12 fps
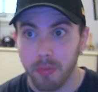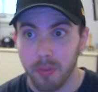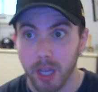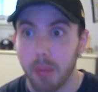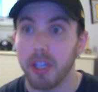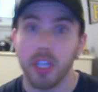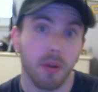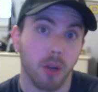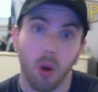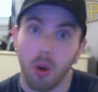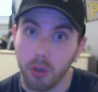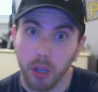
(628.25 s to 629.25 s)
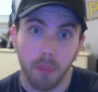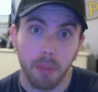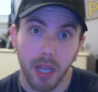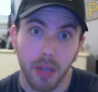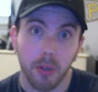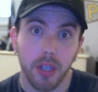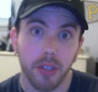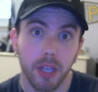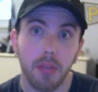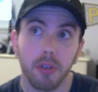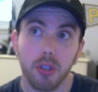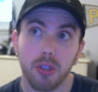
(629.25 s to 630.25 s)
I mean, you called up Henry
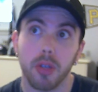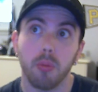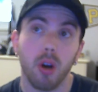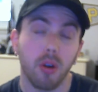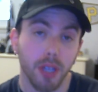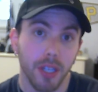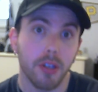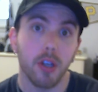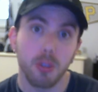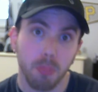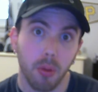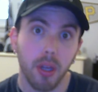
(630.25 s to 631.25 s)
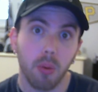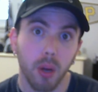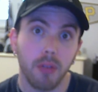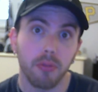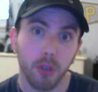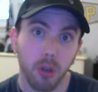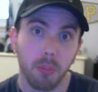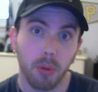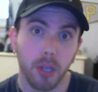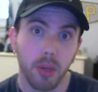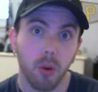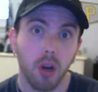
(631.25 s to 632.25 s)
Davis, and while he does play right field
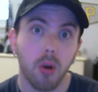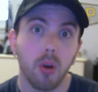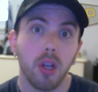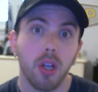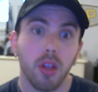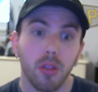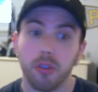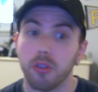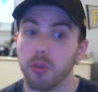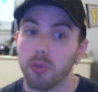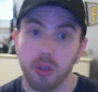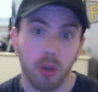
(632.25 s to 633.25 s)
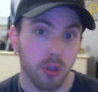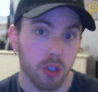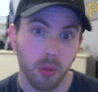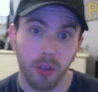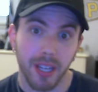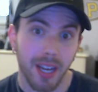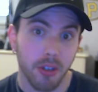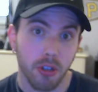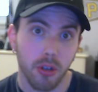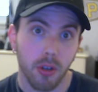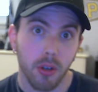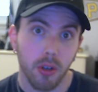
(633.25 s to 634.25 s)
pretty well, the dude's also a
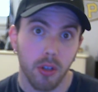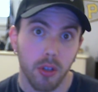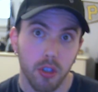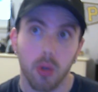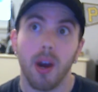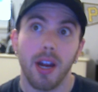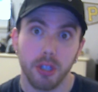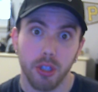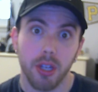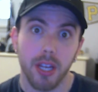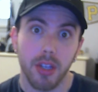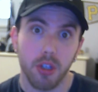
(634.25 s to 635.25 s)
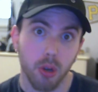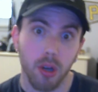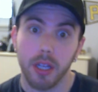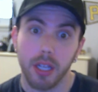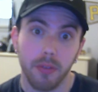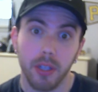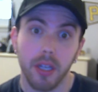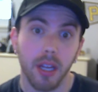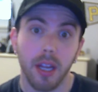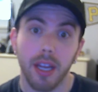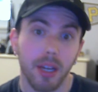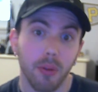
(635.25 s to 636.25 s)
catcher. So I say start giving
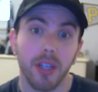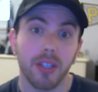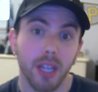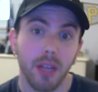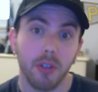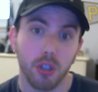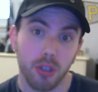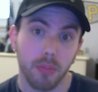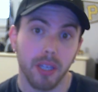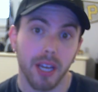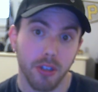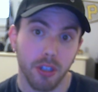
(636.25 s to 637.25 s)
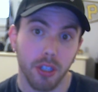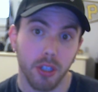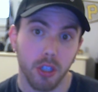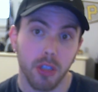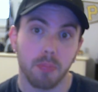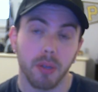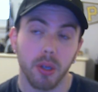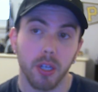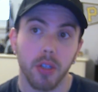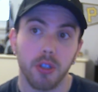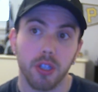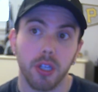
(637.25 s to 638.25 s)
Henry Davis some catching
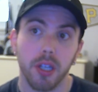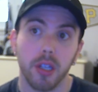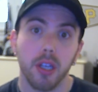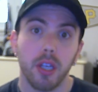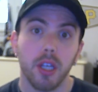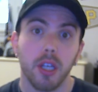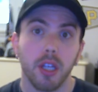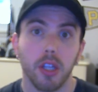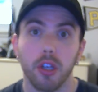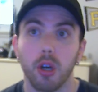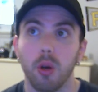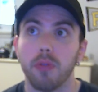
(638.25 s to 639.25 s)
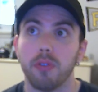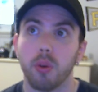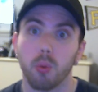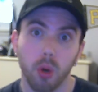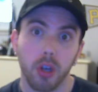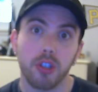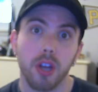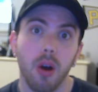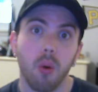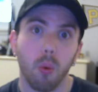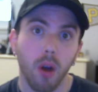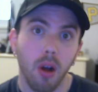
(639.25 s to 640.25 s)
experience, and you know, if it works
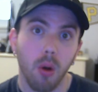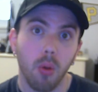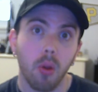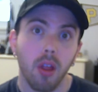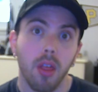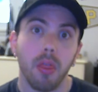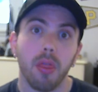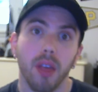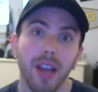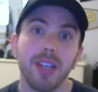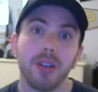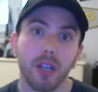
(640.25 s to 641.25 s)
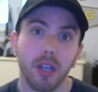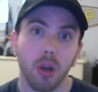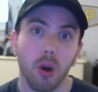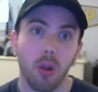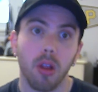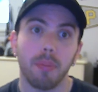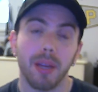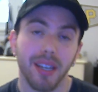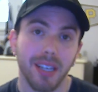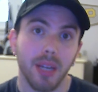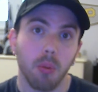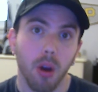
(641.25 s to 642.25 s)
out well, then you can call up
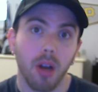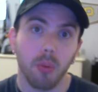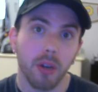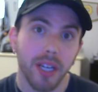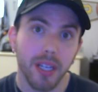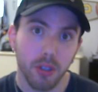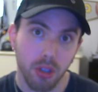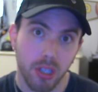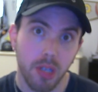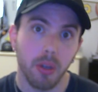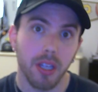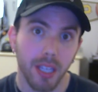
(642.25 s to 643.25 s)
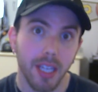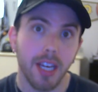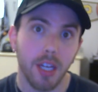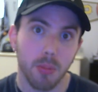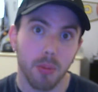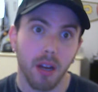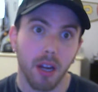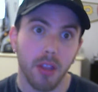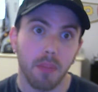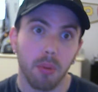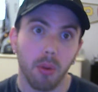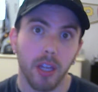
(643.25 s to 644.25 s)
Andy Rodriguez, see what he has behind the
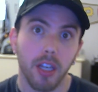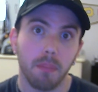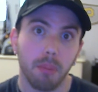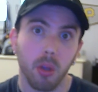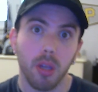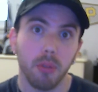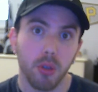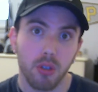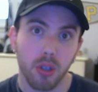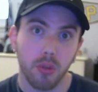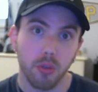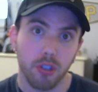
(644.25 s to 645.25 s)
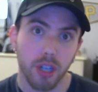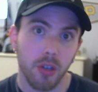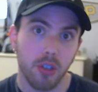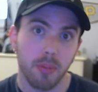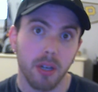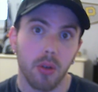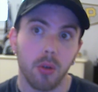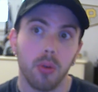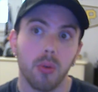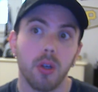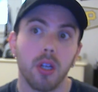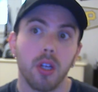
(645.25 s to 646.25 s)
plate, and play musical chairs about
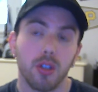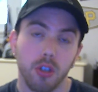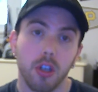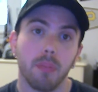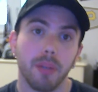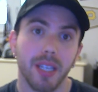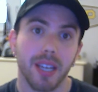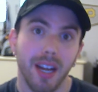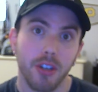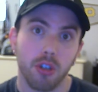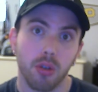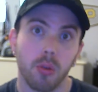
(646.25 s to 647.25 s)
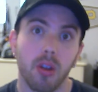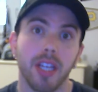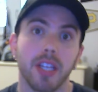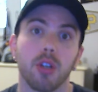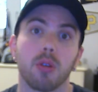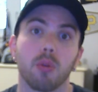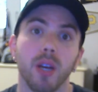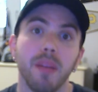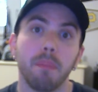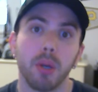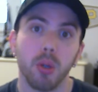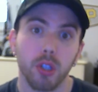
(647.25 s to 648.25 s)
who's going to be catcher like your
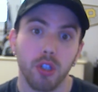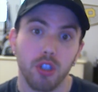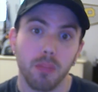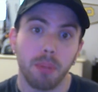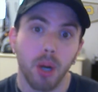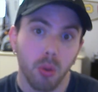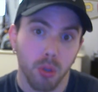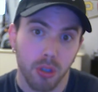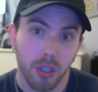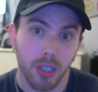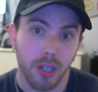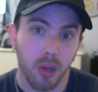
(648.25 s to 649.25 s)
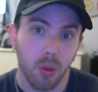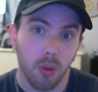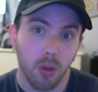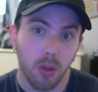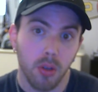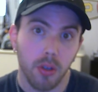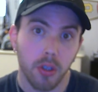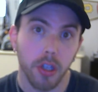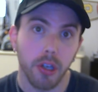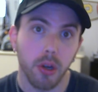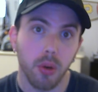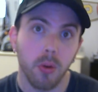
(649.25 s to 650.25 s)
rebuild is supposed to go, you
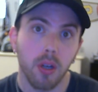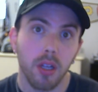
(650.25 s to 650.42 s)
know?